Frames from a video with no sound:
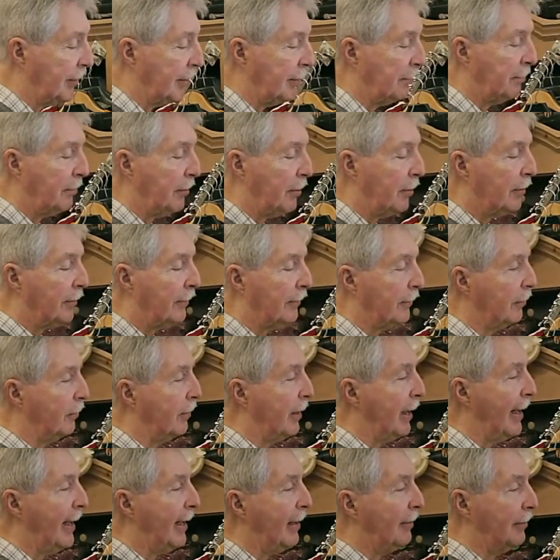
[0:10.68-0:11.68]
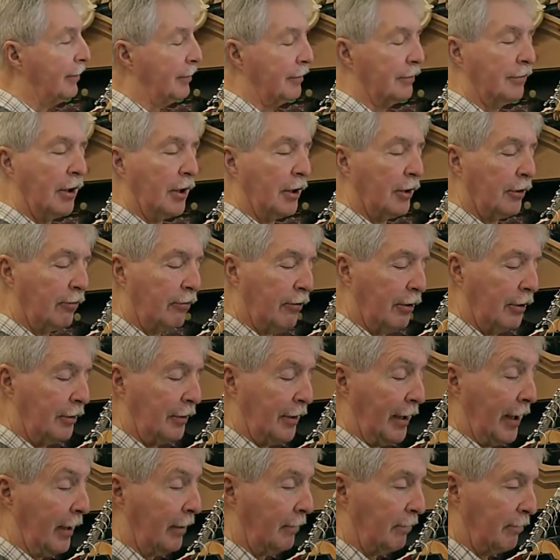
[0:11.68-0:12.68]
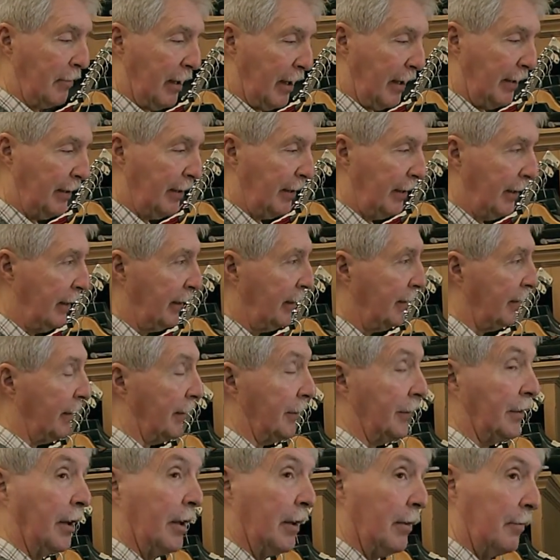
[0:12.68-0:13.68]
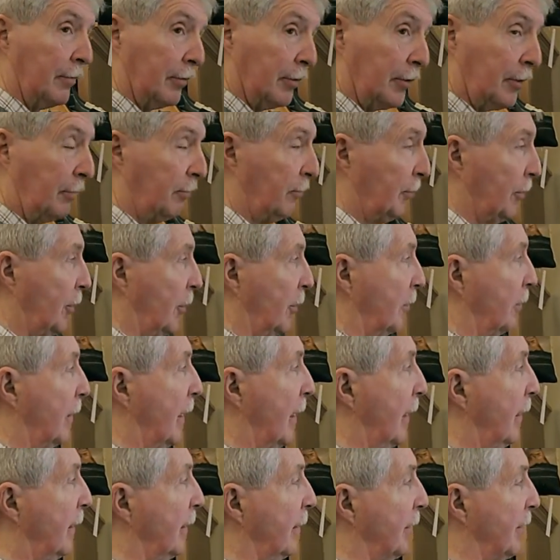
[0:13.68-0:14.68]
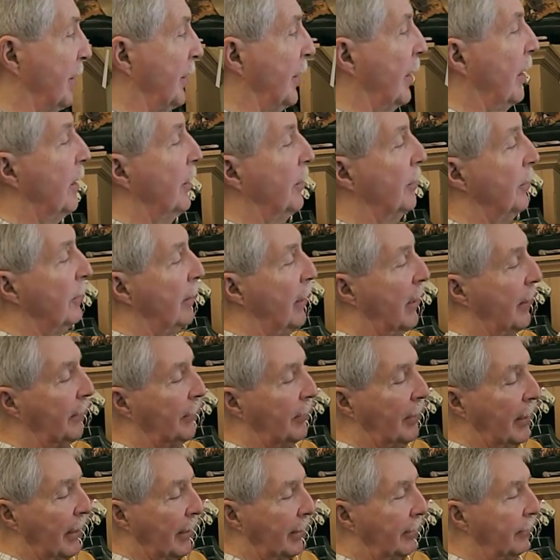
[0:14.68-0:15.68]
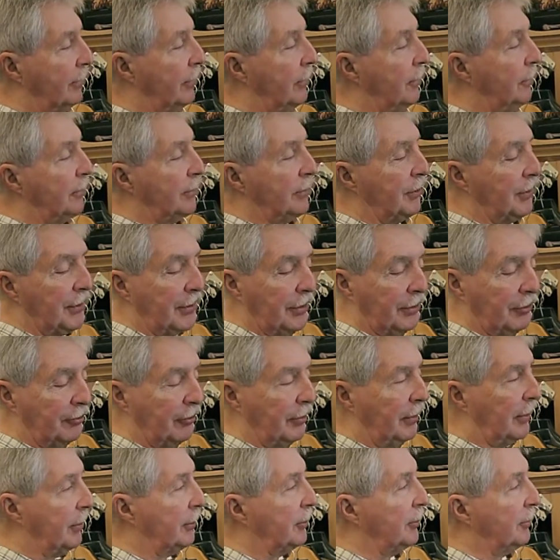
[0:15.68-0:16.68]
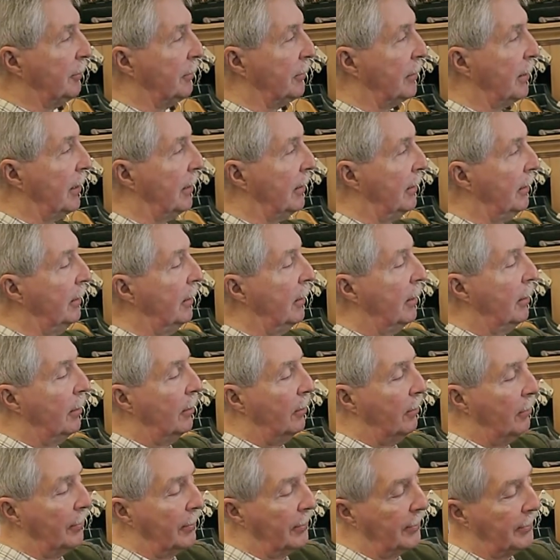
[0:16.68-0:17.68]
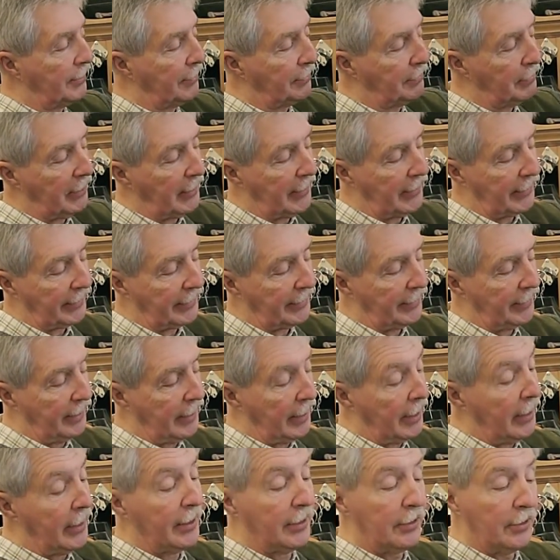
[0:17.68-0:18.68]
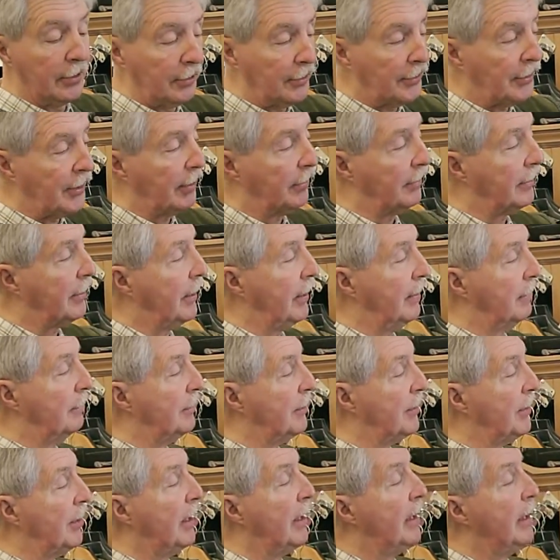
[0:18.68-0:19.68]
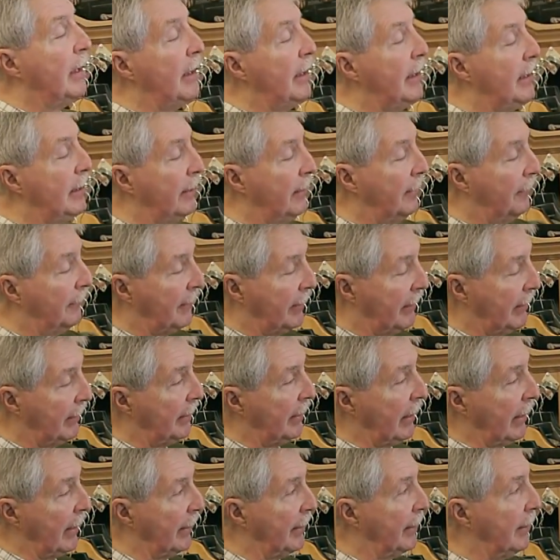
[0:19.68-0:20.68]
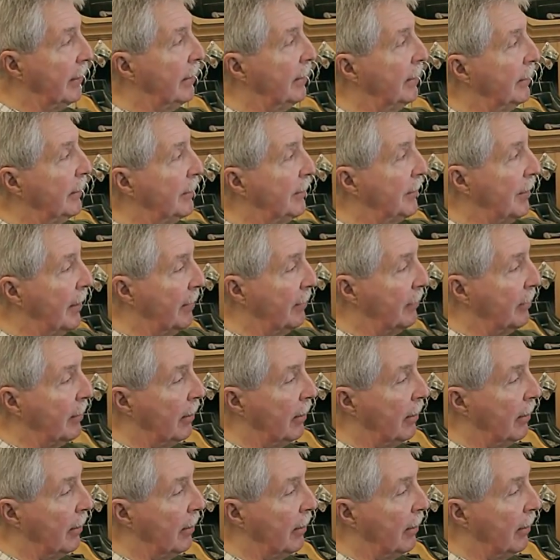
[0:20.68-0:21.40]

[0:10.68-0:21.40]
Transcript: this beautiful Aran crew neck made in England. Two colours, you have the ecru which is the traditional colour, or there's the black. It also comes in a v-neck in the same